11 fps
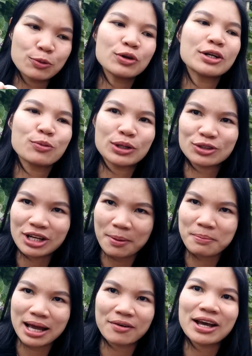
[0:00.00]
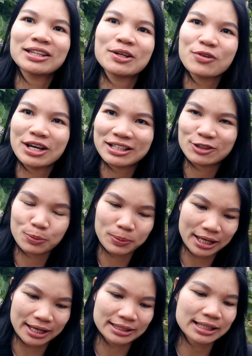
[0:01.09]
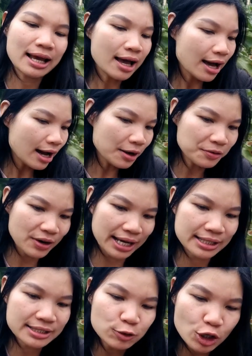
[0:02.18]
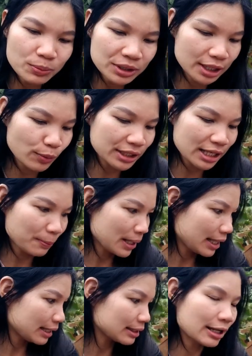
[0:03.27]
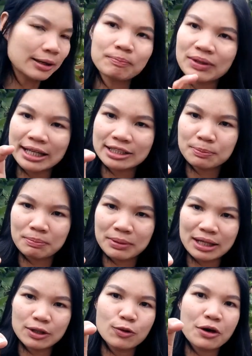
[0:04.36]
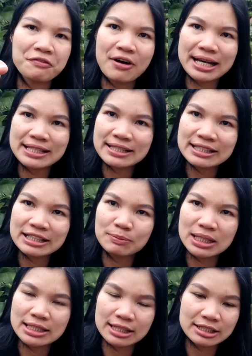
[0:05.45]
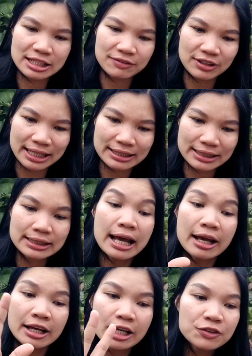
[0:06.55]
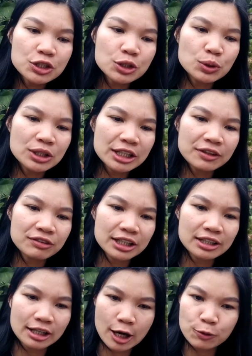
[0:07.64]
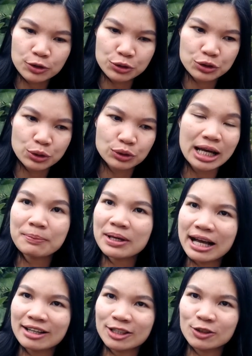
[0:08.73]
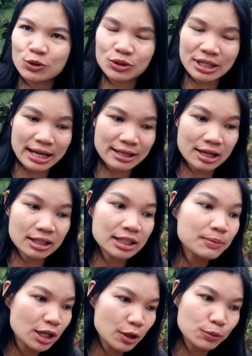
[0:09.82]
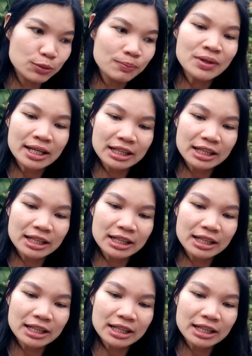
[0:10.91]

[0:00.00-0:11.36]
really want to come out and they're ready to plant. All right, so normally when I plant them, I just bury about 5 centimeter deep like this. If you live in the colder zone, I'm garden zone này, if you